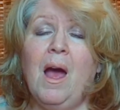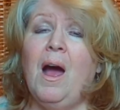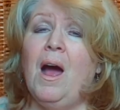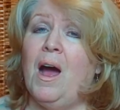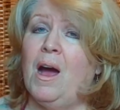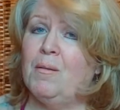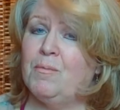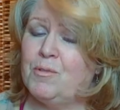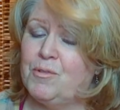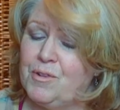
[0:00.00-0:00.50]

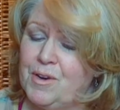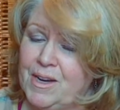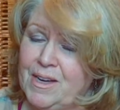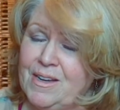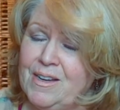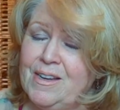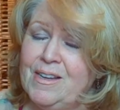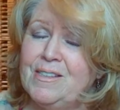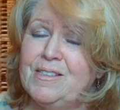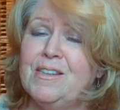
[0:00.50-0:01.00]
I'm
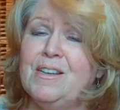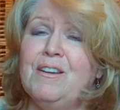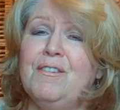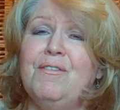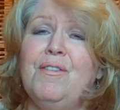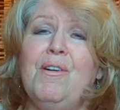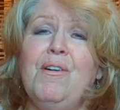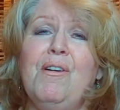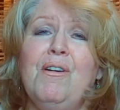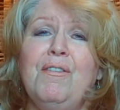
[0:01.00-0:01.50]
crazy
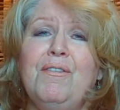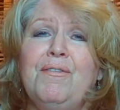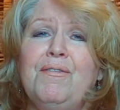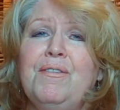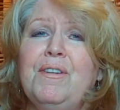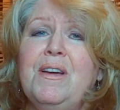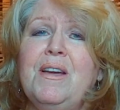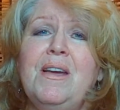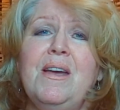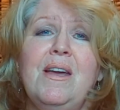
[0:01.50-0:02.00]
for
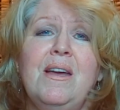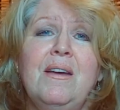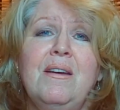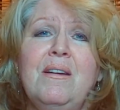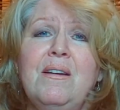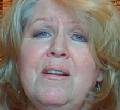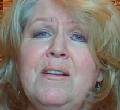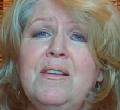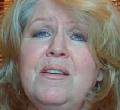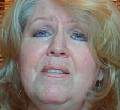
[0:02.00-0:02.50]

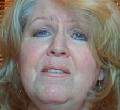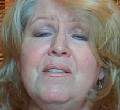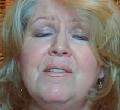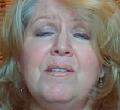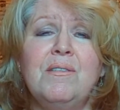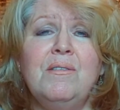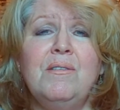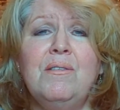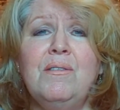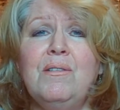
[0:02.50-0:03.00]
feeling
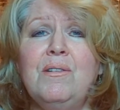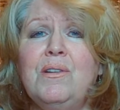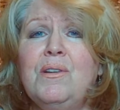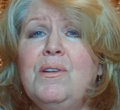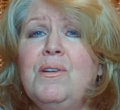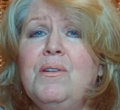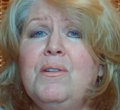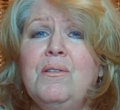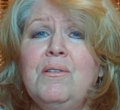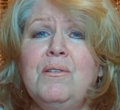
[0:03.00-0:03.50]
so
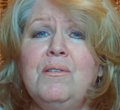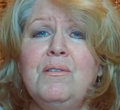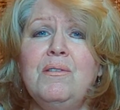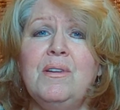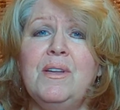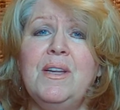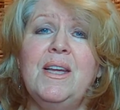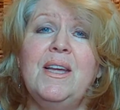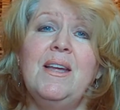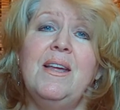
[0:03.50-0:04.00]

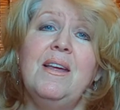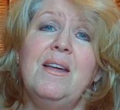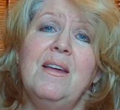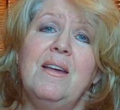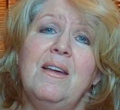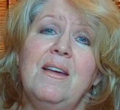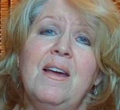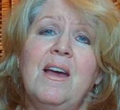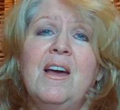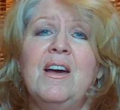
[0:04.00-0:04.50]

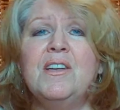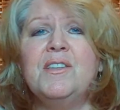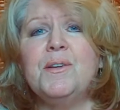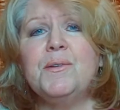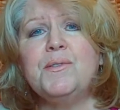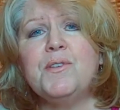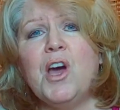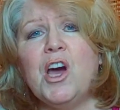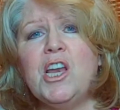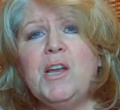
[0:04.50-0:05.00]
lonely. So it's
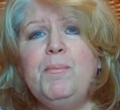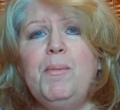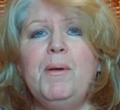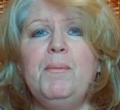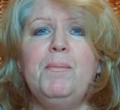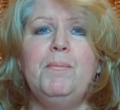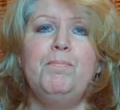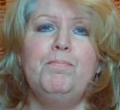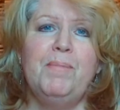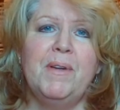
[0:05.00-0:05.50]
got a
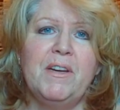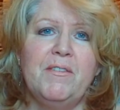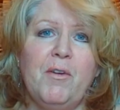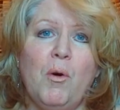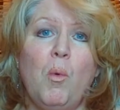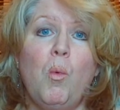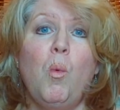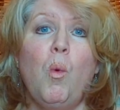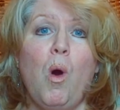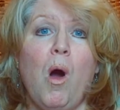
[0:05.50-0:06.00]
bit of a
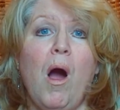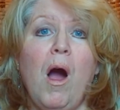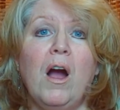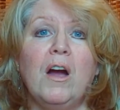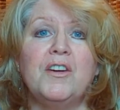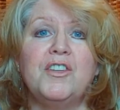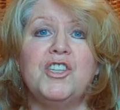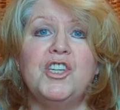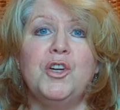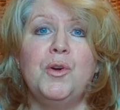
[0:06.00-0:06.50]

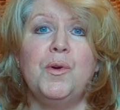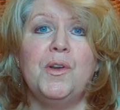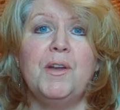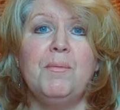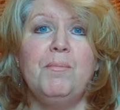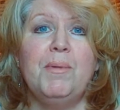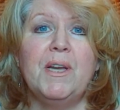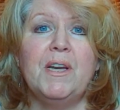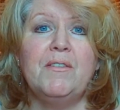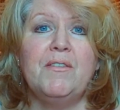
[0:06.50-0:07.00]
walk to it, a
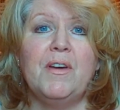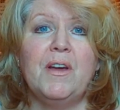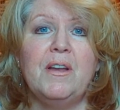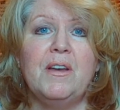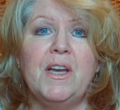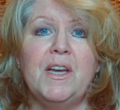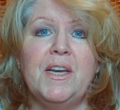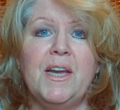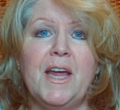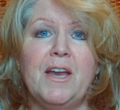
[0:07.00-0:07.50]
bit of
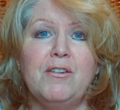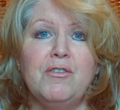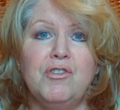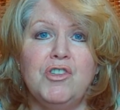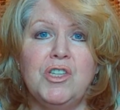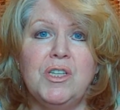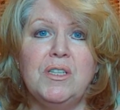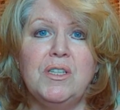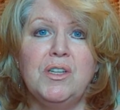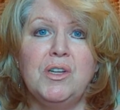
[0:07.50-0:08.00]
an
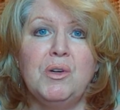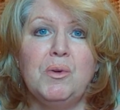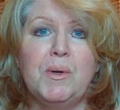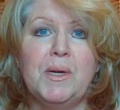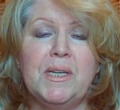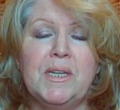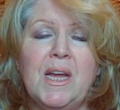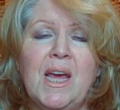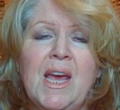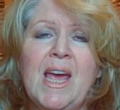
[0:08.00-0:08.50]
energy to
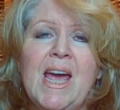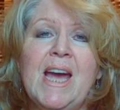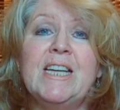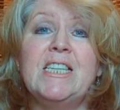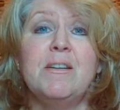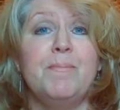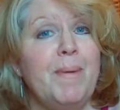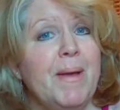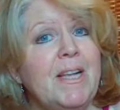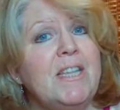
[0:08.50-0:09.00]
it. It
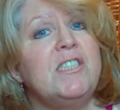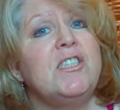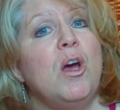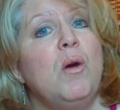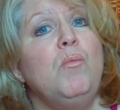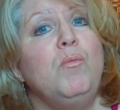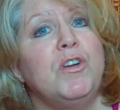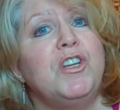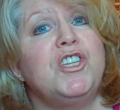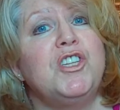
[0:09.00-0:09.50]
depends
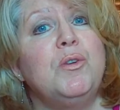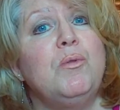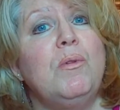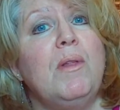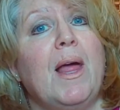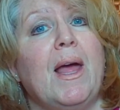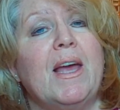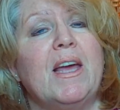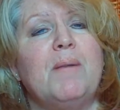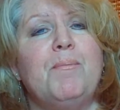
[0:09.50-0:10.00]
on what you
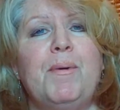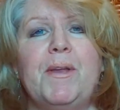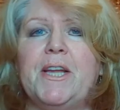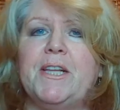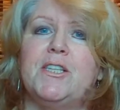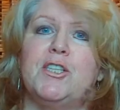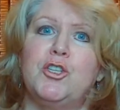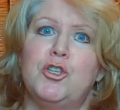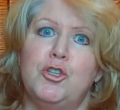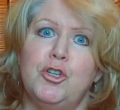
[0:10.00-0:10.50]
like, but
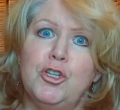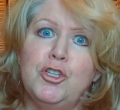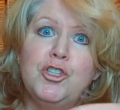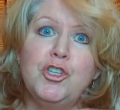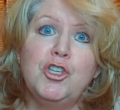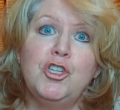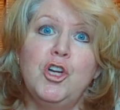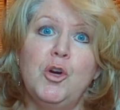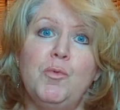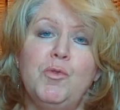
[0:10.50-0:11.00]
it's good
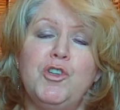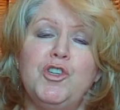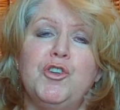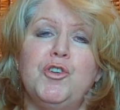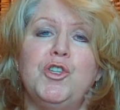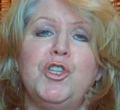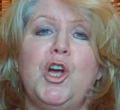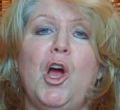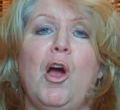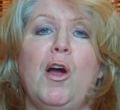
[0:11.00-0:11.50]
to know what you're
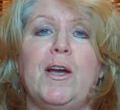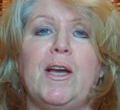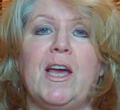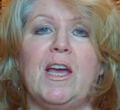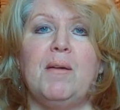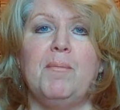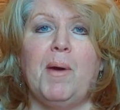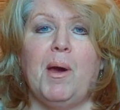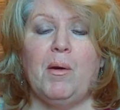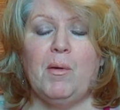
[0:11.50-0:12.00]

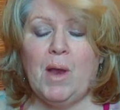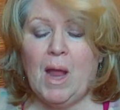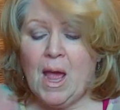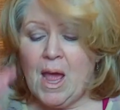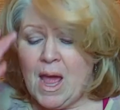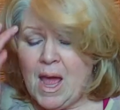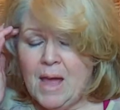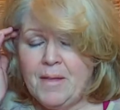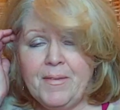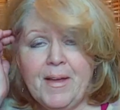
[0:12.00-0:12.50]
talking about.
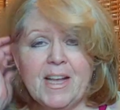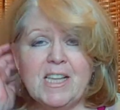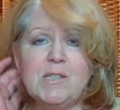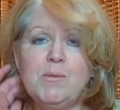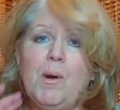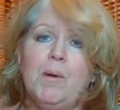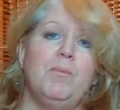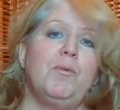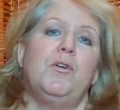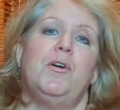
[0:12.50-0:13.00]
And that's
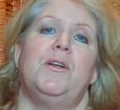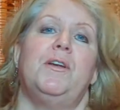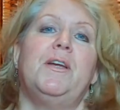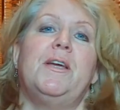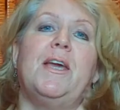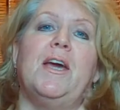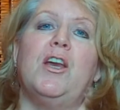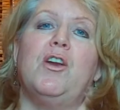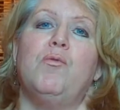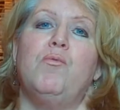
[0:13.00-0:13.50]
why we're going to
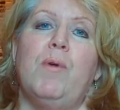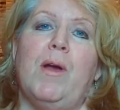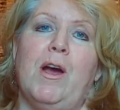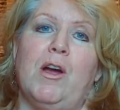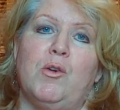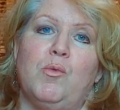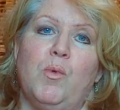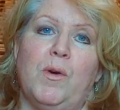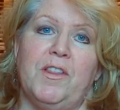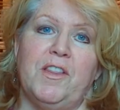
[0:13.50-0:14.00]
get
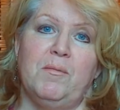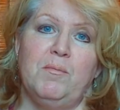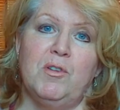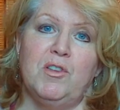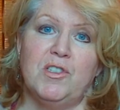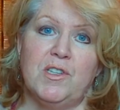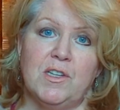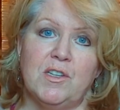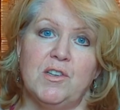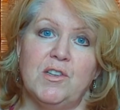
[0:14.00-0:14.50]
around what the
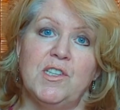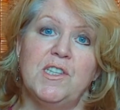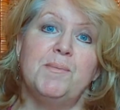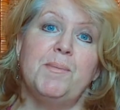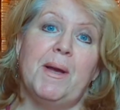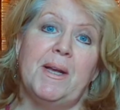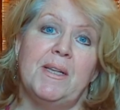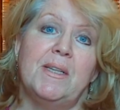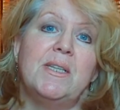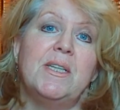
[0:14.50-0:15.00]
musicians
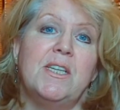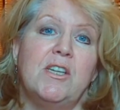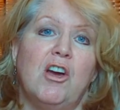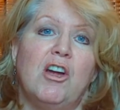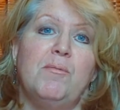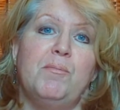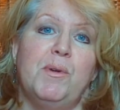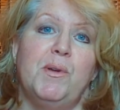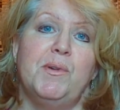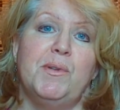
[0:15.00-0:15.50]
might see
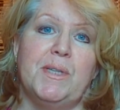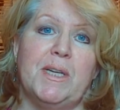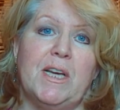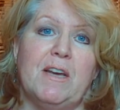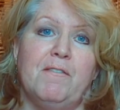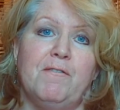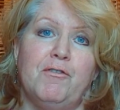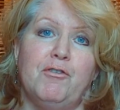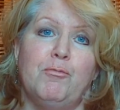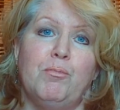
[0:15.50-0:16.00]
on music
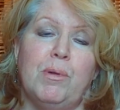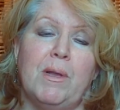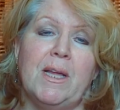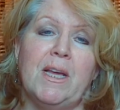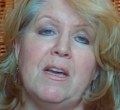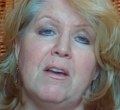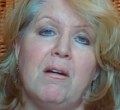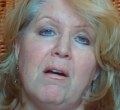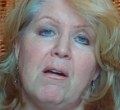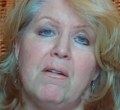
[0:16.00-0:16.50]
if they're
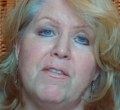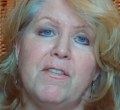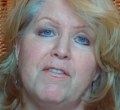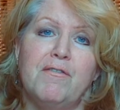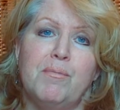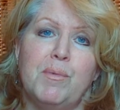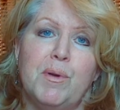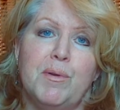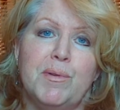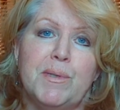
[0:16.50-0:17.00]
playing off
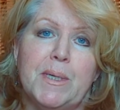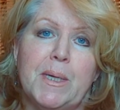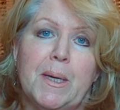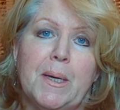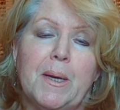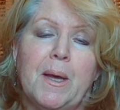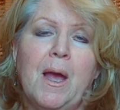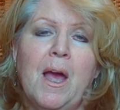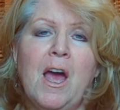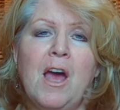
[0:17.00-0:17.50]
of
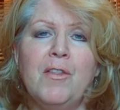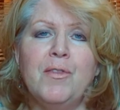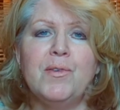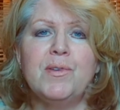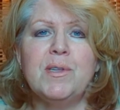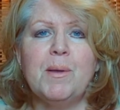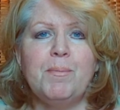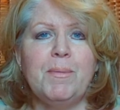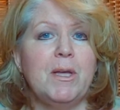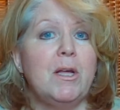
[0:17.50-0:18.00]
music. There's
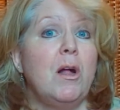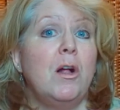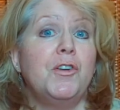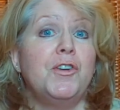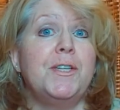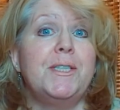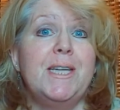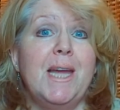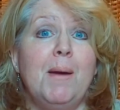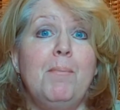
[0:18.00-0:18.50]
something called
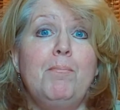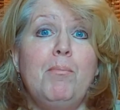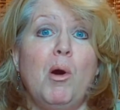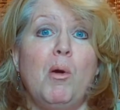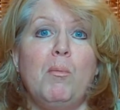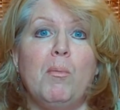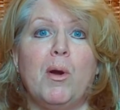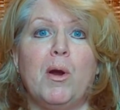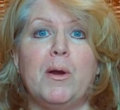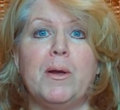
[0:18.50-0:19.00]
a tempo
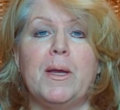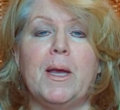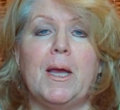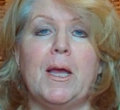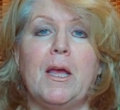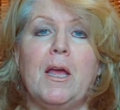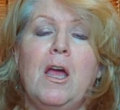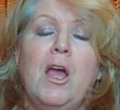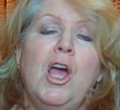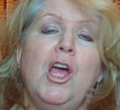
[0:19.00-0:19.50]

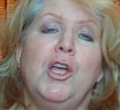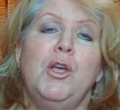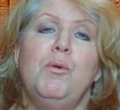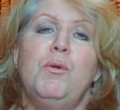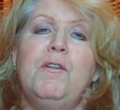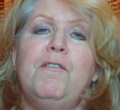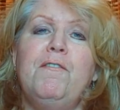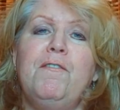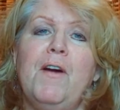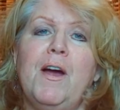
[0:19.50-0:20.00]
marking. You
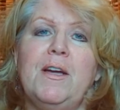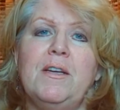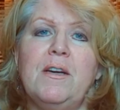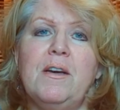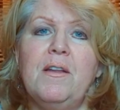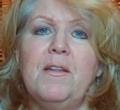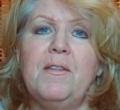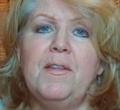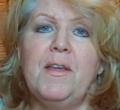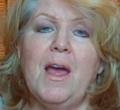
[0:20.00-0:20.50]
would find it
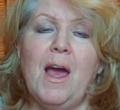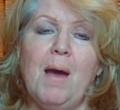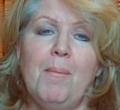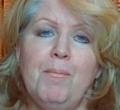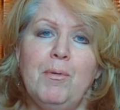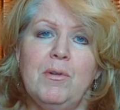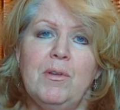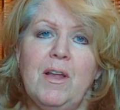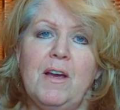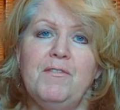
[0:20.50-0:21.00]
in the
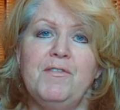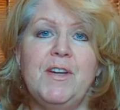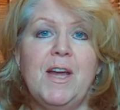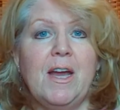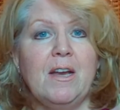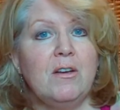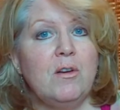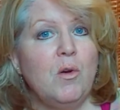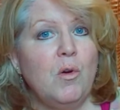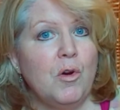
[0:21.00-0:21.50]
upper
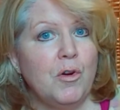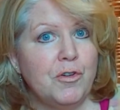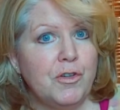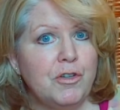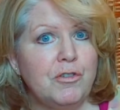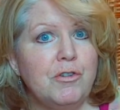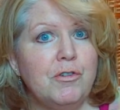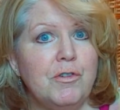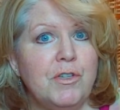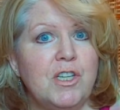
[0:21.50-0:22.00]
left-hand corner,
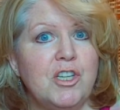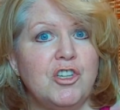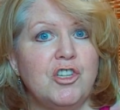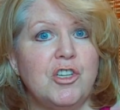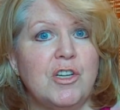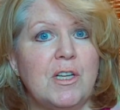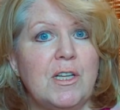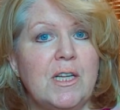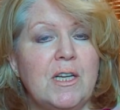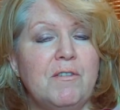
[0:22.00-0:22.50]

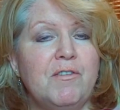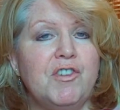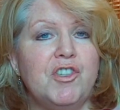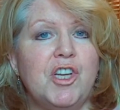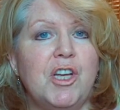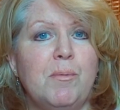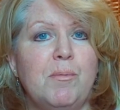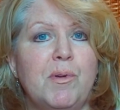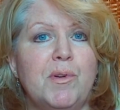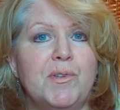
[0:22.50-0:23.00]
traditionally, of
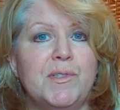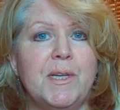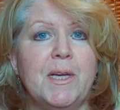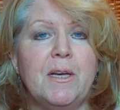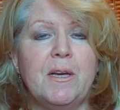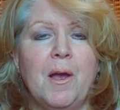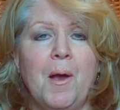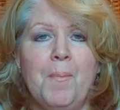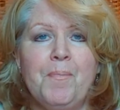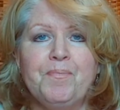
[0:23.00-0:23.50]
sheet
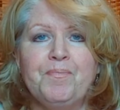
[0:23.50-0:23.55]
music.